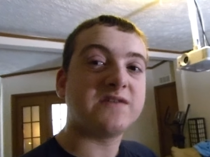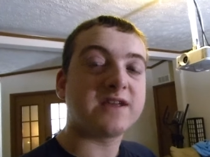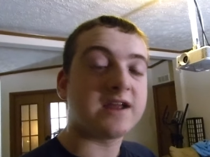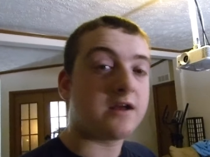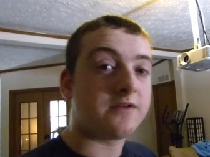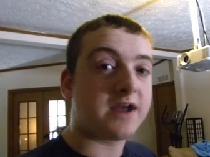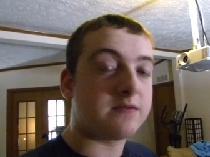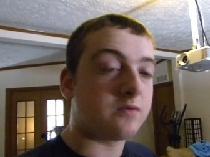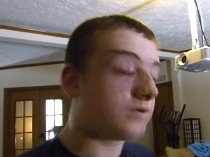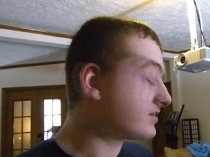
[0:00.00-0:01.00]
if I can get other
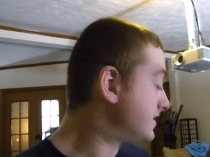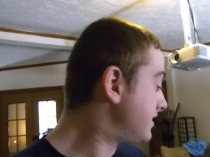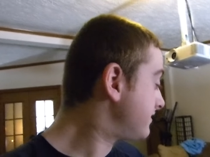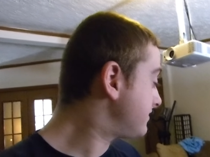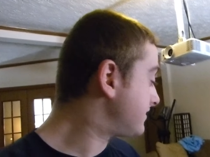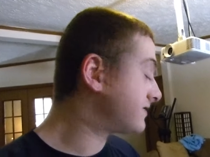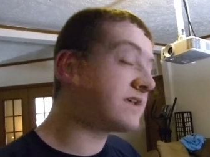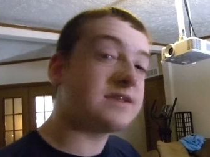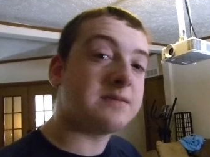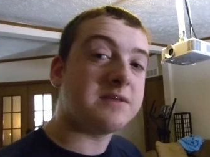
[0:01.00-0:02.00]
animal work done and
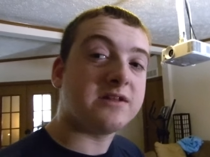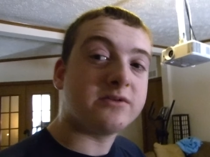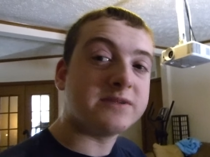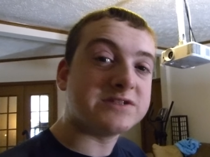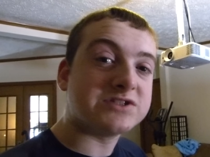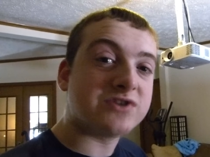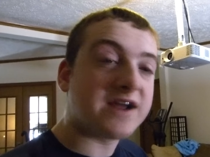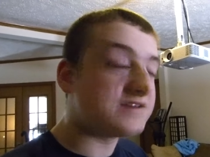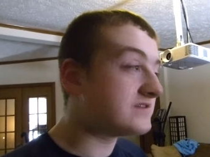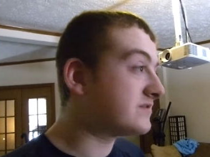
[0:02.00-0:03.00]
keep me a little bit
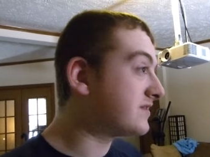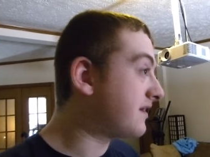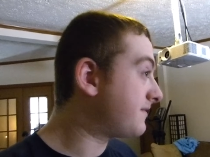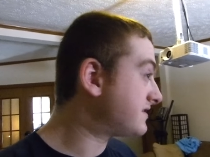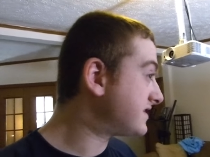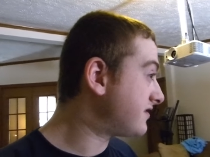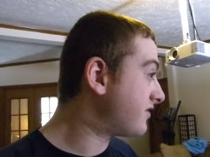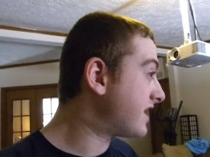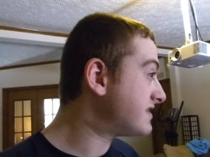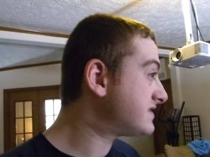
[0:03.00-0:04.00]
distracted. So with that being said,
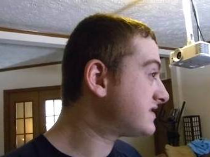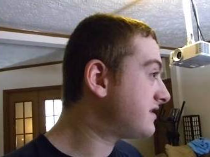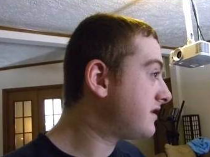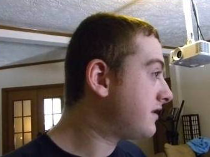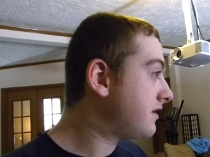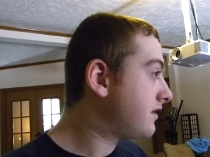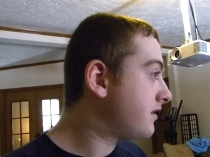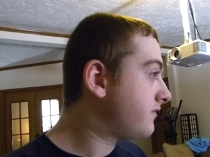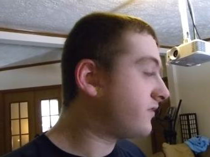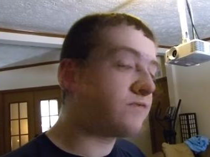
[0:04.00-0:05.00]
you guys,
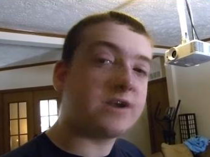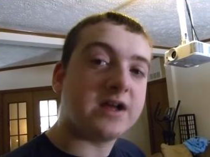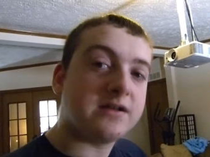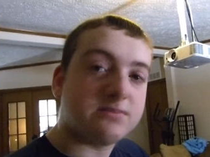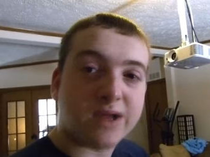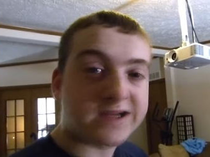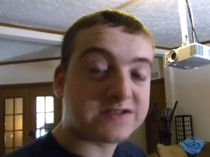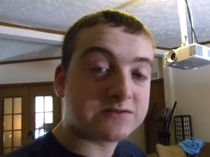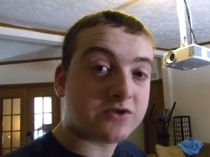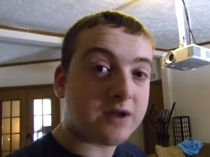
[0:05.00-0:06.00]
feel free to like
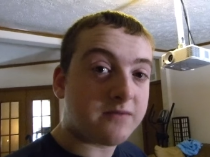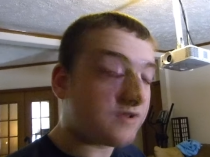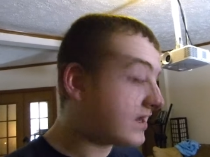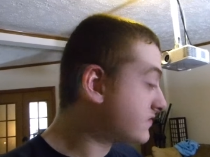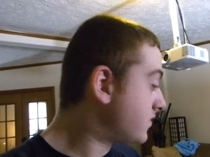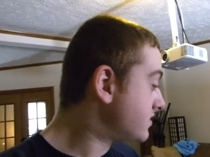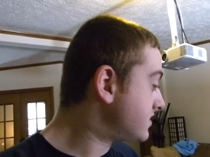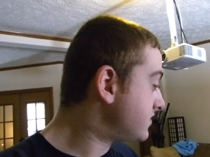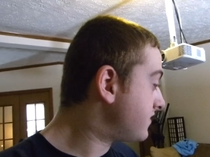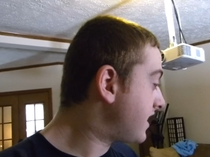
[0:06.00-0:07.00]
and subscribe if you guys want
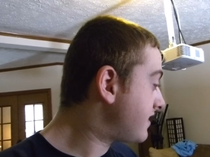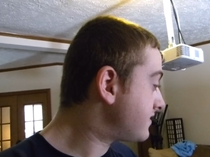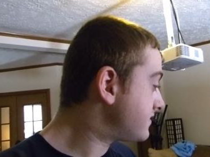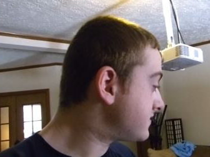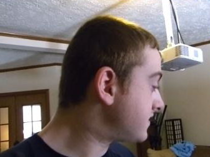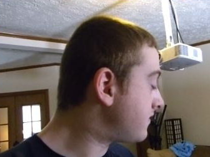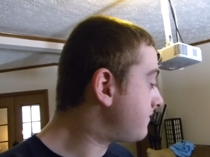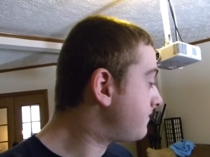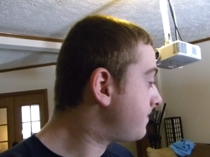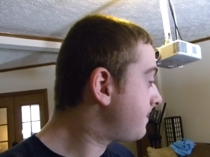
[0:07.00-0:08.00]
to do that.
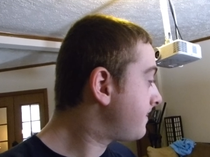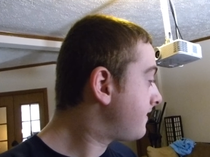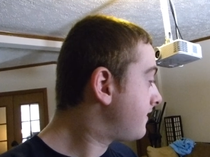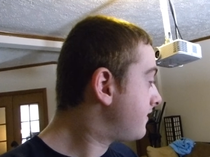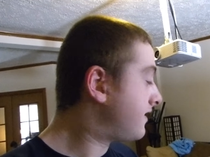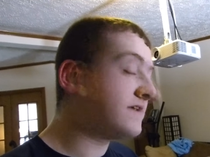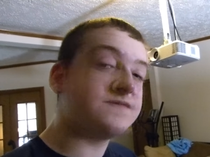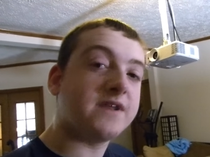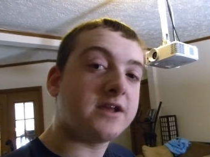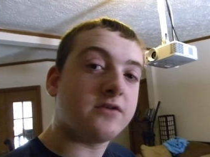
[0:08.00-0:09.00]
So, and
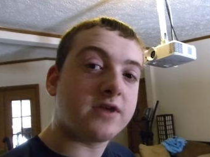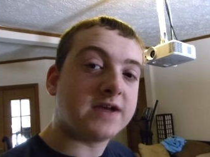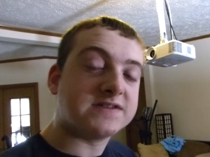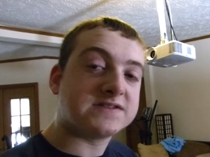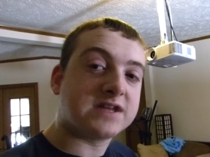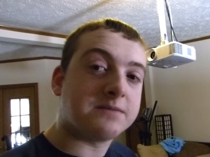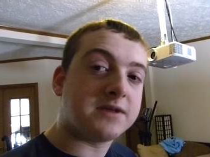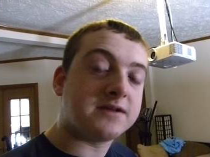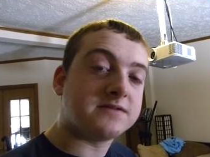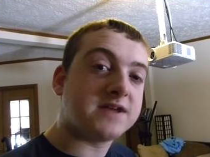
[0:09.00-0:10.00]
this video, you guys, is gonna
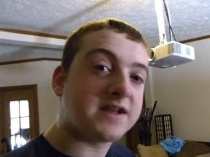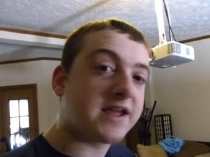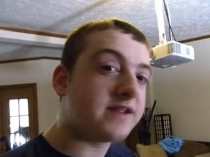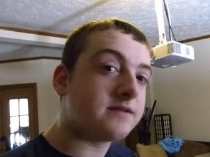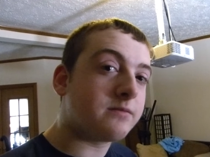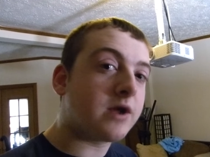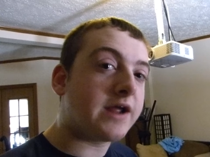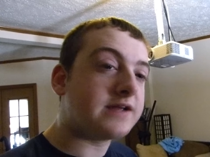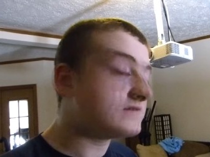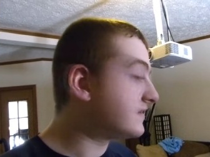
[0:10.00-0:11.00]
be dedicated to
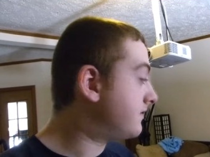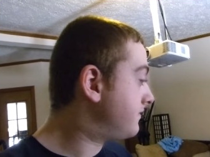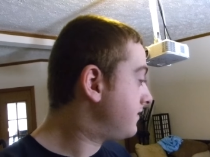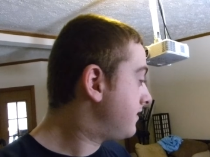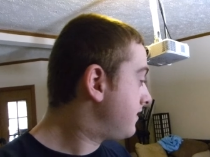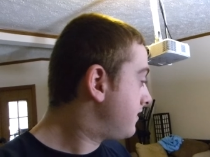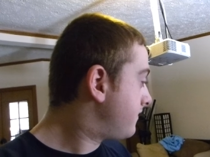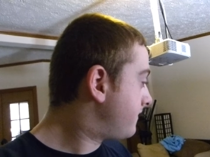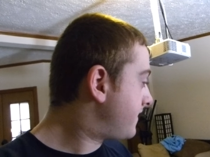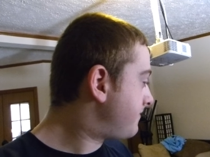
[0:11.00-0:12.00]
Brian. So
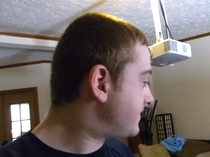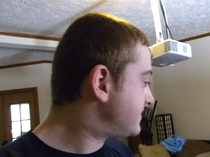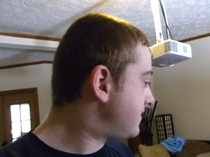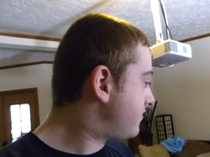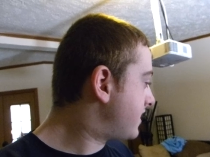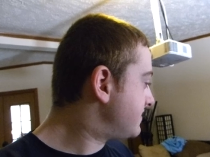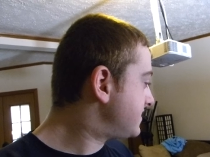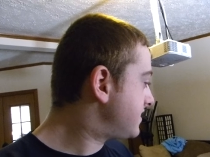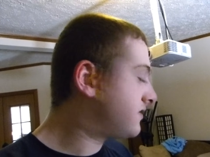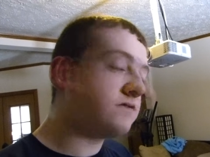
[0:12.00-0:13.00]
with that being said, you
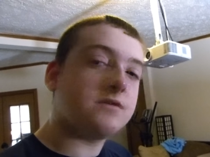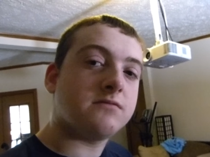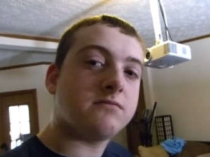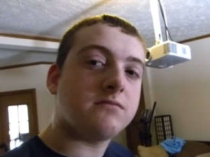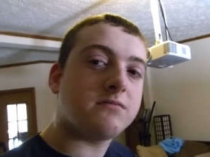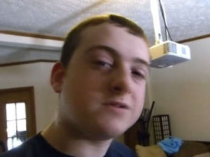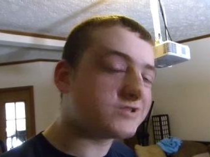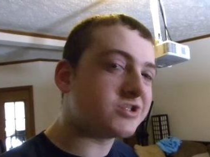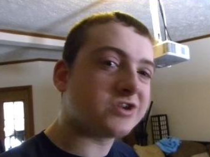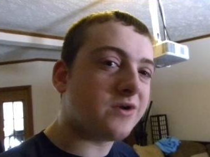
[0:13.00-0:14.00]
guys,
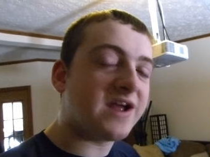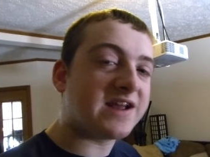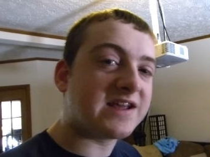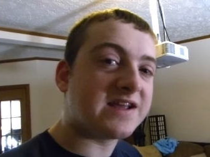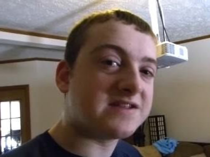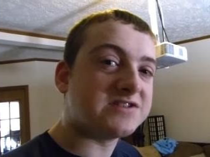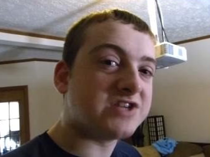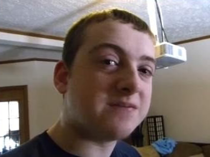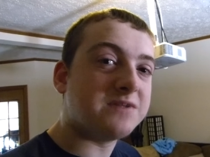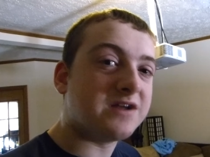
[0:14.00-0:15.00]
let's just go ahead and get this
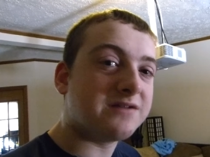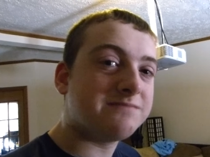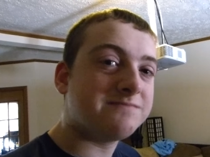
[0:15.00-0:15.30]
job done.